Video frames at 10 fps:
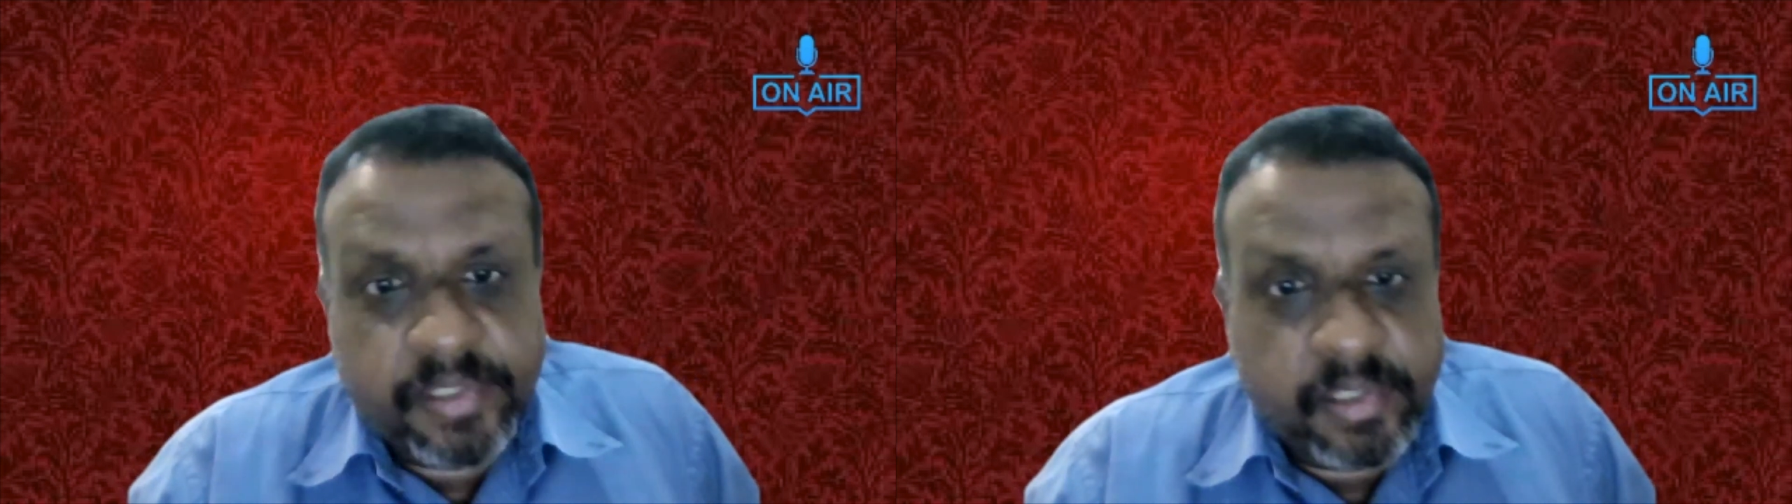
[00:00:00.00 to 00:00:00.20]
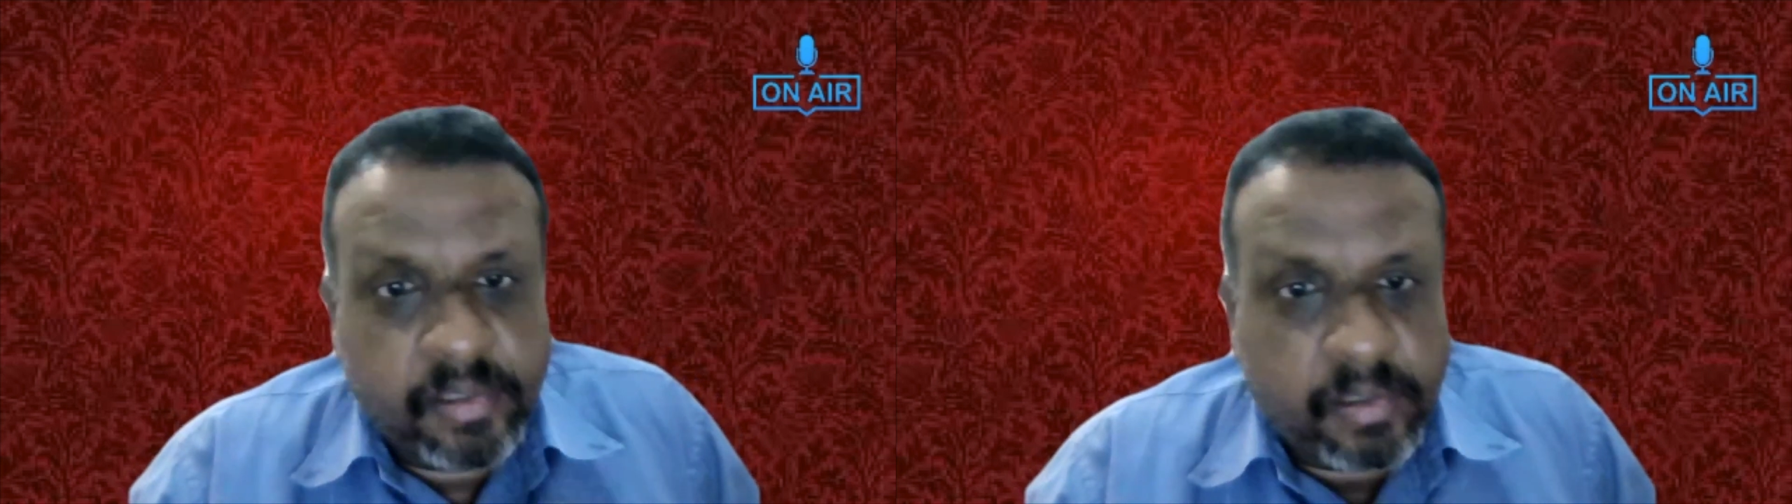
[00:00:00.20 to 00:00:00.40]

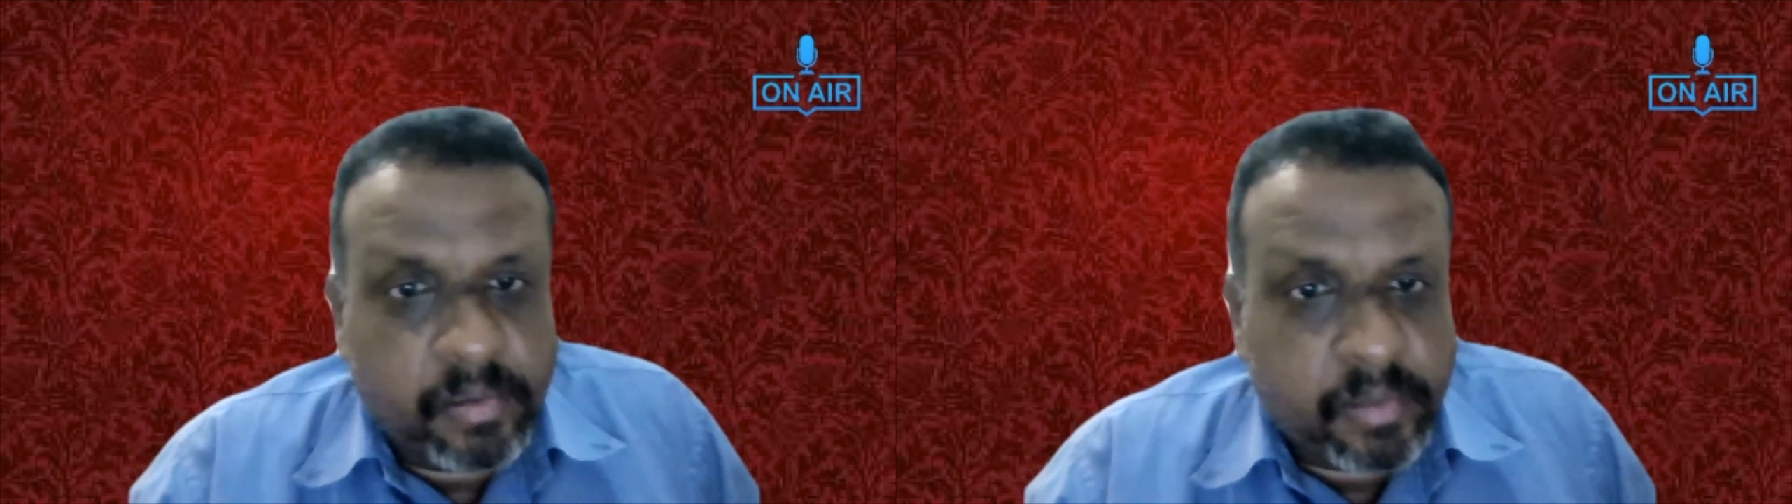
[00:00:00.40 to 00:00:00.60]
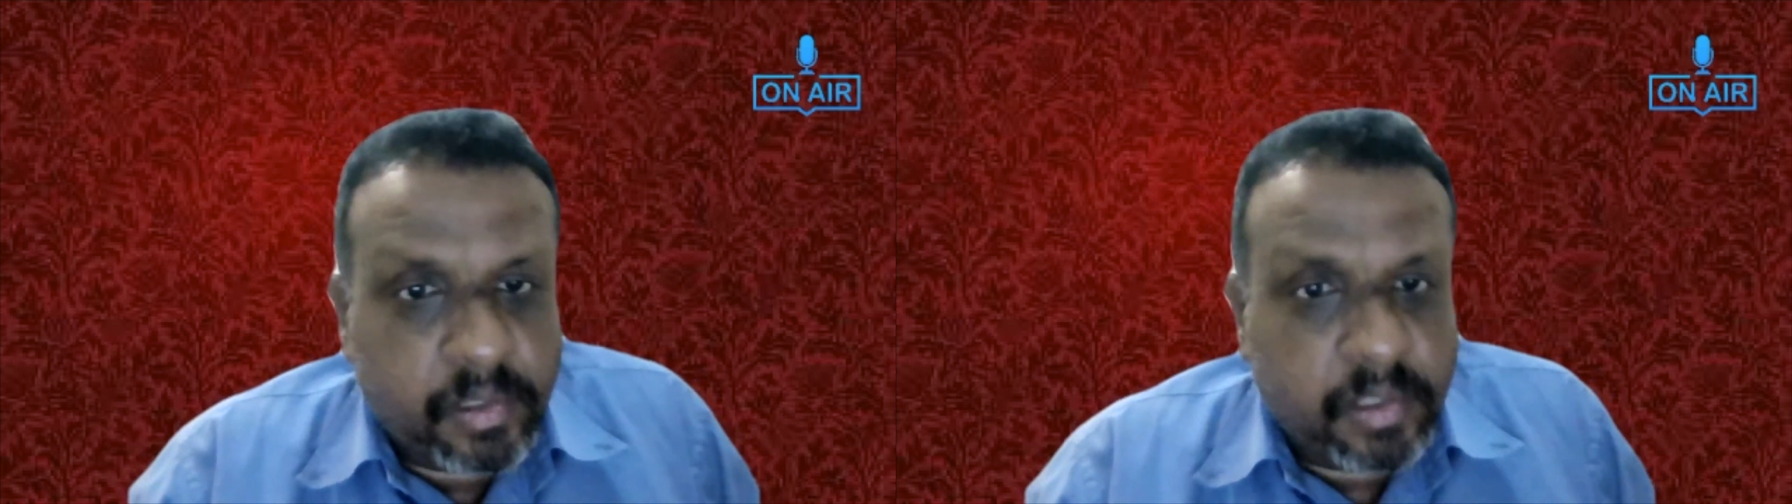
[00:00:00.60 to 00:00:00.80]
or
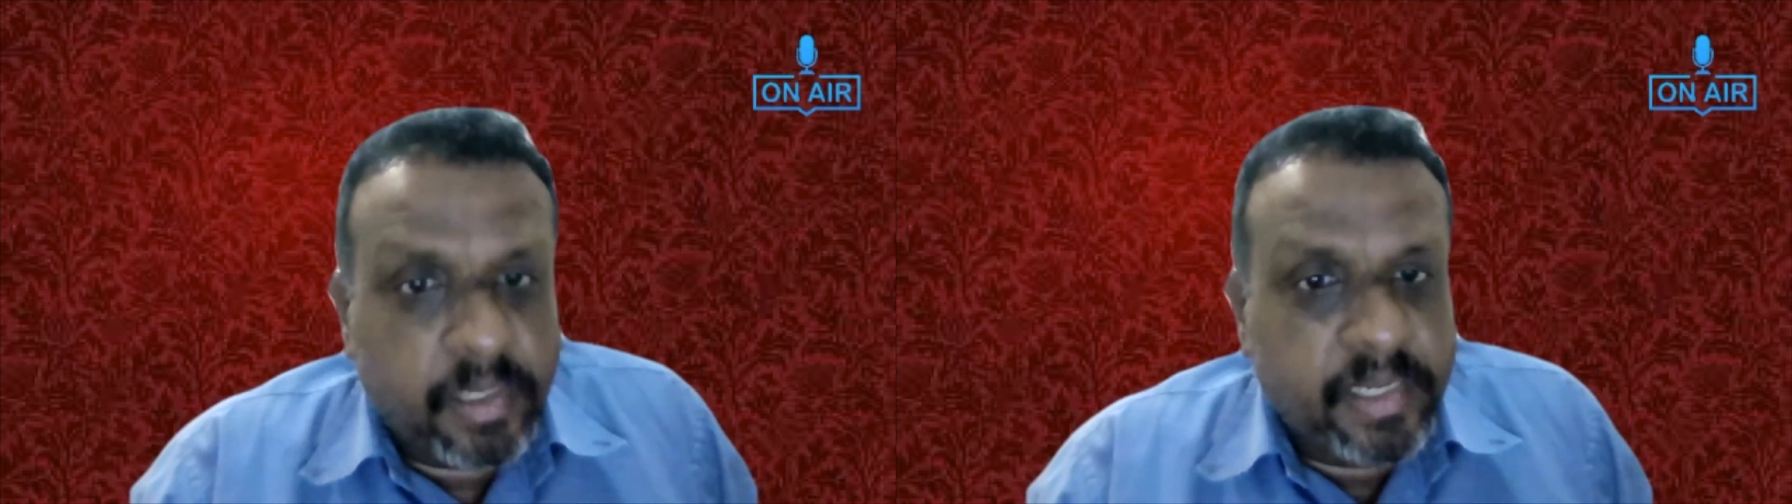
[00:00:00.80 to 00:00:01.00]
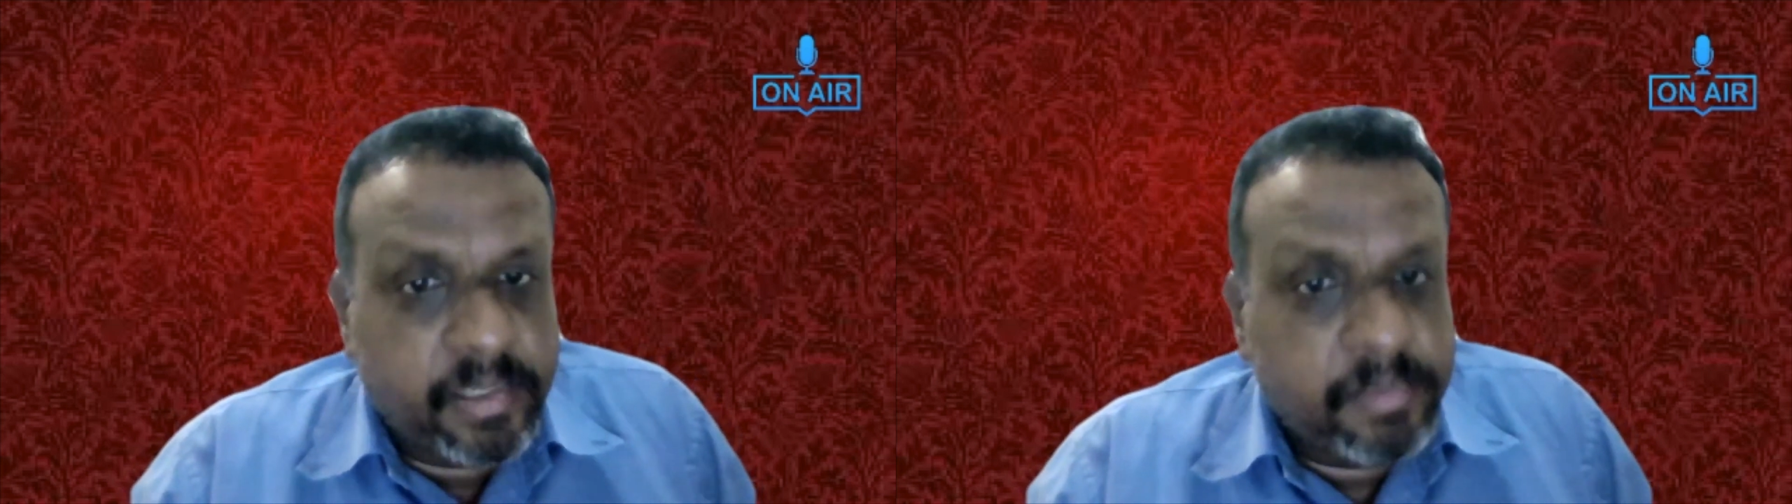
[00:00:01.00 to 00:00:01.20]
uh, any